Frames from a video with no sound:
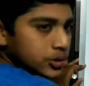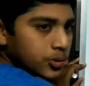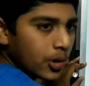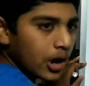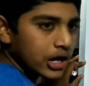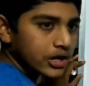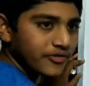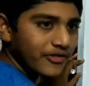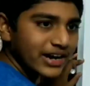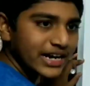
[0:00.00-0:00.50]

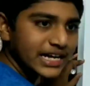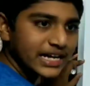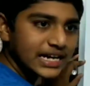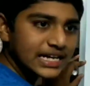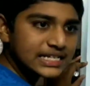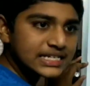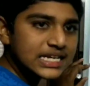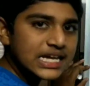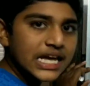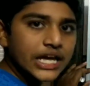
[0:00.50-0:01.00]
45
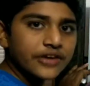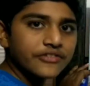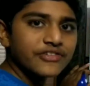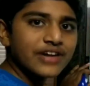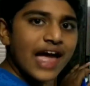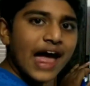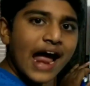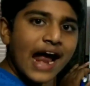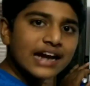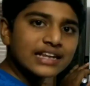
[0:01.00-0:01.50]
degrees, if
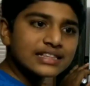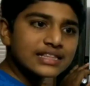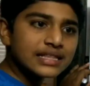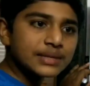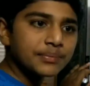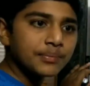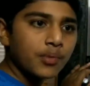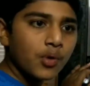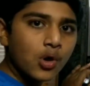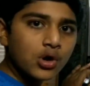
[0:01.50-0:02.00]
we
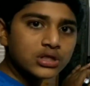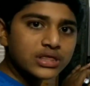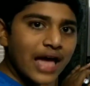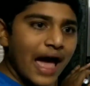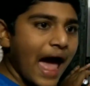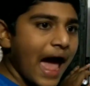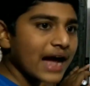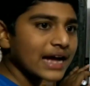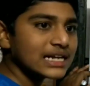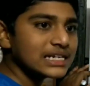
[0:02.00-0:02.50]
add both
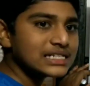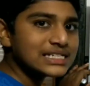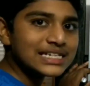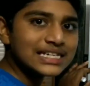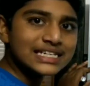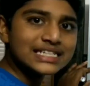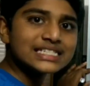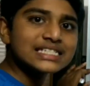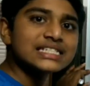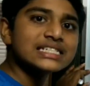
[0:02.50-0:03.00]
angles,
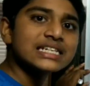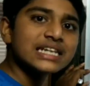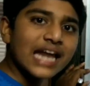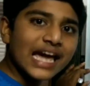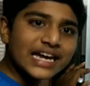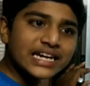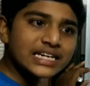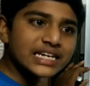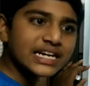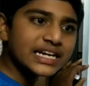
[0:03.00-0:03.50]
it is
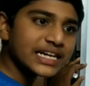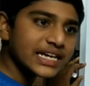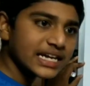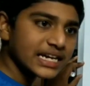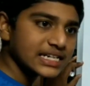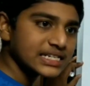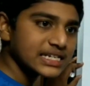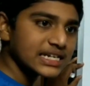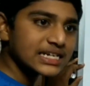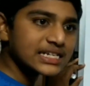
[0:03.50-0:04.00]
90
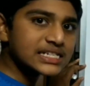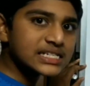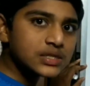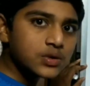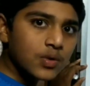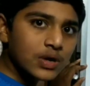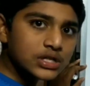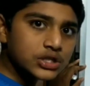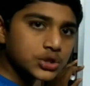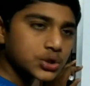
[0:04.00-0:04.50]
degrees. It is
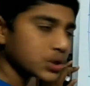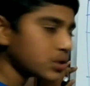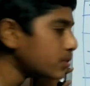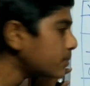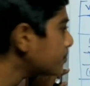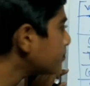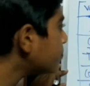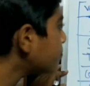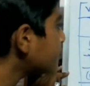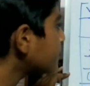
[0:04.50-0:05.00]
equals to
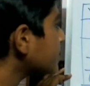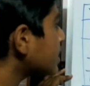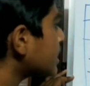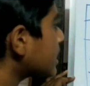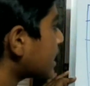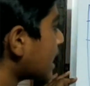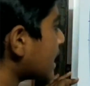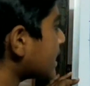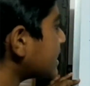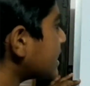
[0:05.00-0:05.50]

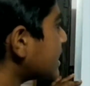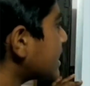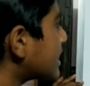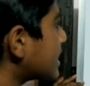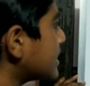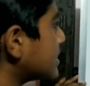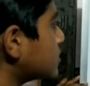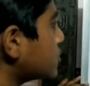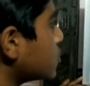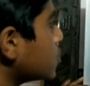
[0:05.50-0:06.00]
90
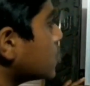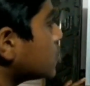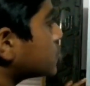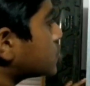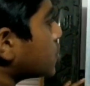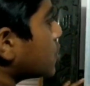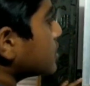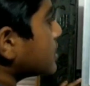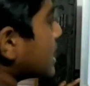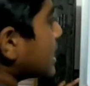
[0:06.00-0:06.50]
degrees
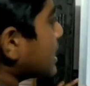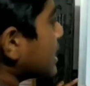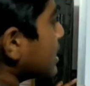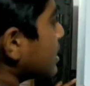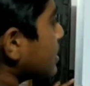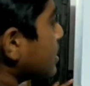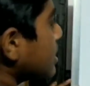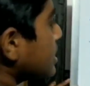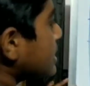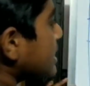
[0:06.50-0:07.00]
so that
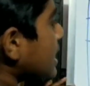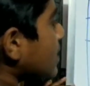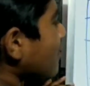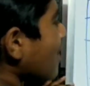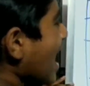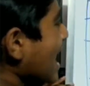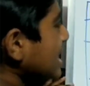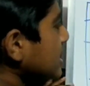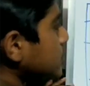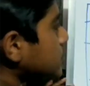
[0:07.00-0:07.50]
their
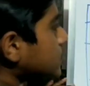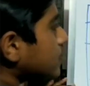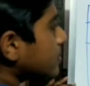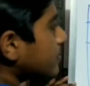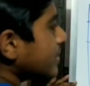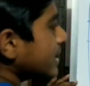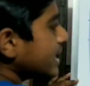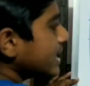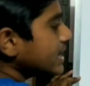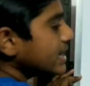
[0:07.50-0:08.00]
values will
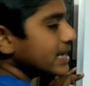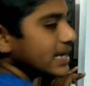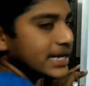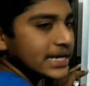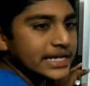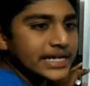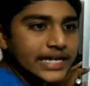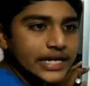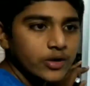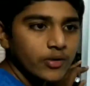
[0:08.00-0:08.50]
be
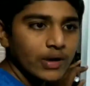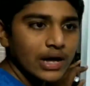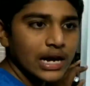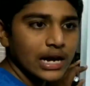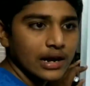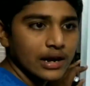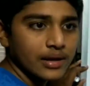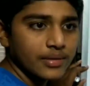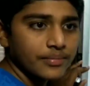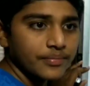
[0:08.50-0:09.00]

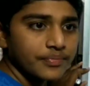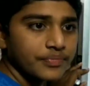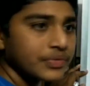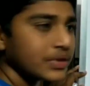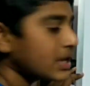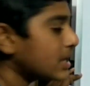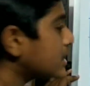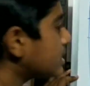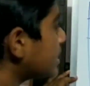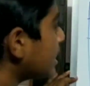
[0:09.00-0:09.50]
equal.
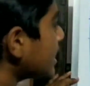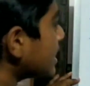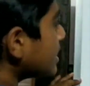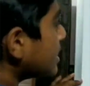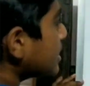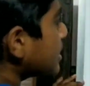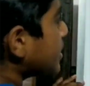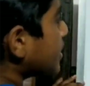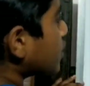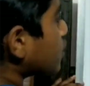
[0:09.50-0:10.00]
Then
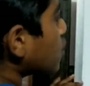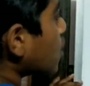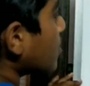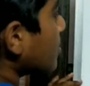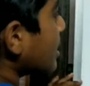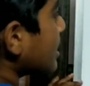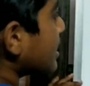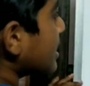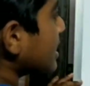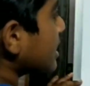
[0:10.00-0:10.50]

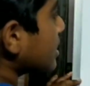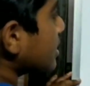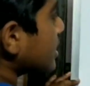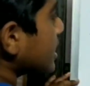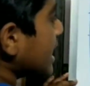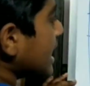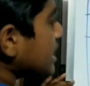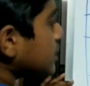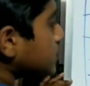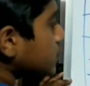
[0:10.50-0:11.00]
trigonometric
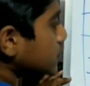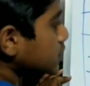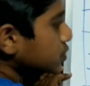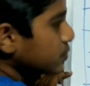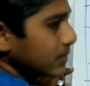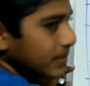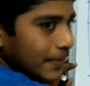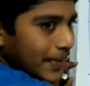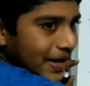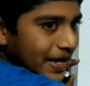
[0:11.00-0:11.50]
ratios
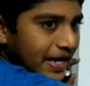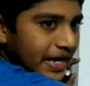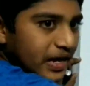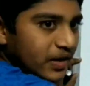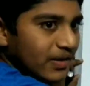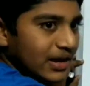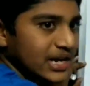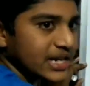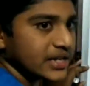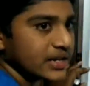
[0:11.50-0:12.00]
will be
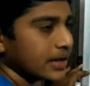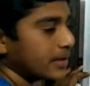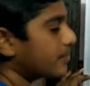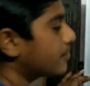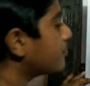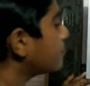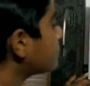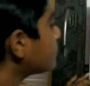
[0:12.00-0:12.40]
equal here.